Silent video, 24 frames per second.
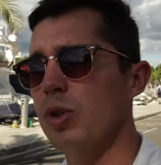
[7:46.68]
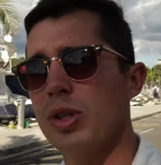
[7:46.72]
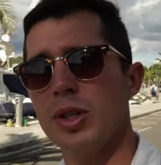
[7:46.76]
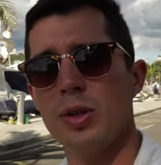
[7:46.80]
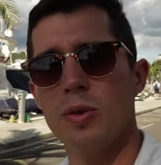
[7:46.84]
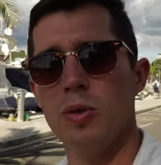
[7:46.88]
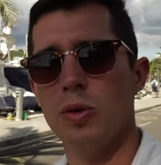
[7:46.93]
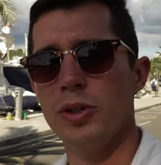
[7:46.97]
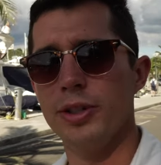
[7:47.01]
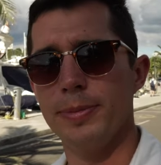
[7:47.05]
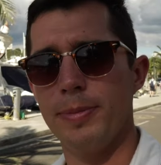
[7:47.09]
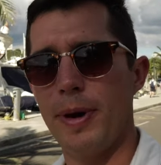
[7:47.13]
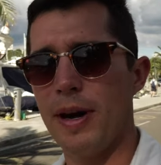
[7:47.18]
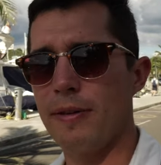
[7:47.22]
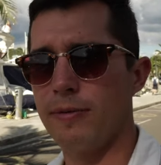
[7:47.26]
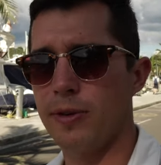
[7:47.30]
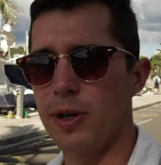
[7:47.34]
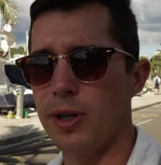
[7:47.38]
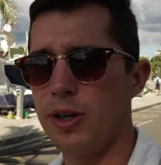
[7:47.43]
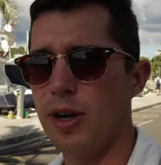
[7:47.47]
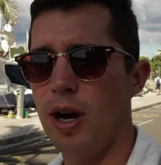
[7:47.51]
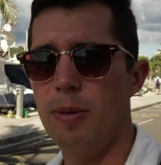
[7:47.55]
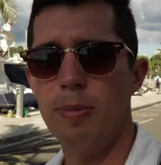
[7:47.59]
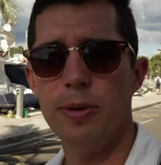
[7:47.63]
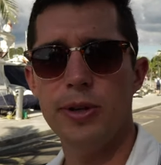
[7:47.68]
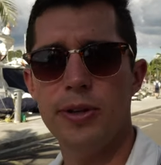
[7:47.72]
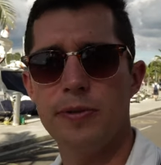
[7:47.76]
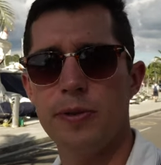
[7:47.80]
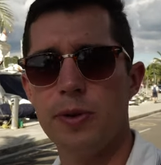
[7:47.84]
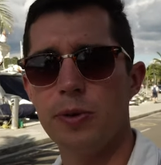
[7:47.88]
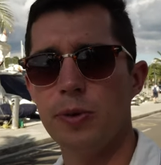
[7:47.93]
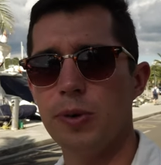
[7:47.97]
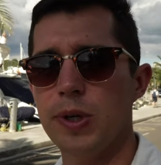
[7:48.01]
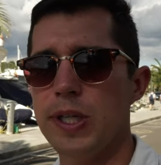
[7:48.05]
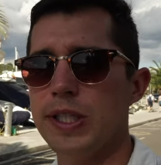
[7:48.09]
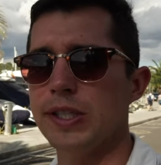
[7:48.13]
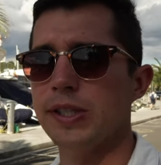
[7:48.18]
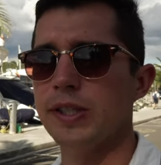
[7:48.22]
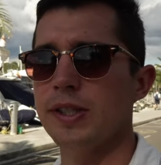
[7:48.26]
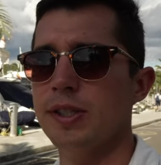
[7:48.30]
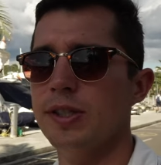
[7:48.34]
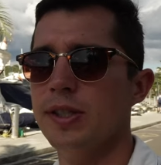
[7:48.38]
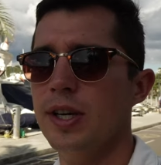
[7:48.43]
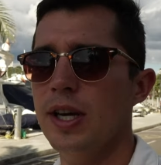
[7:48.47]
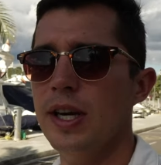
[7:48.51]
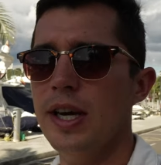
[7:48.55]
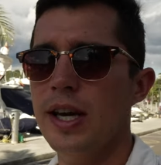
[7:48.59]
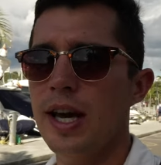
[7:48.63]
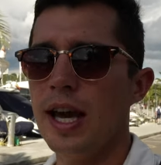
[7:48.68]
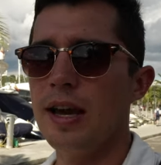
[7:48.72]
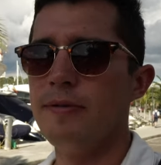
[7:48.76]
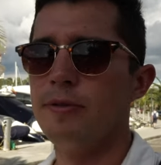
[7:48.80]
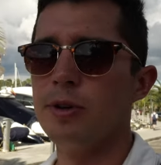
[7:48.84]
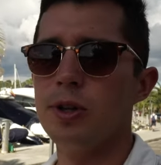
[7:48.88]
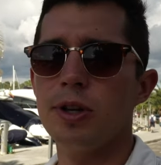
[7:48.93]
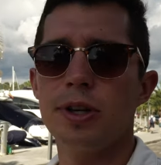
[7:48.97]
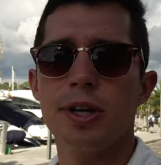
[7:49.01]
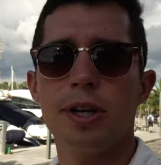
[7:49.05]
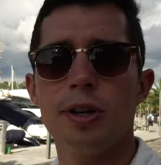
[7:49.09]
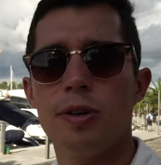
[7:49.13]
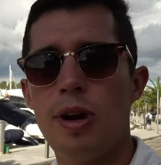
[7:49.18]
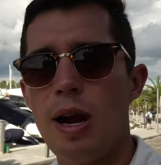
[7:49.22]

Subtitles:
really cool spot for a couple different reasons. If you're looking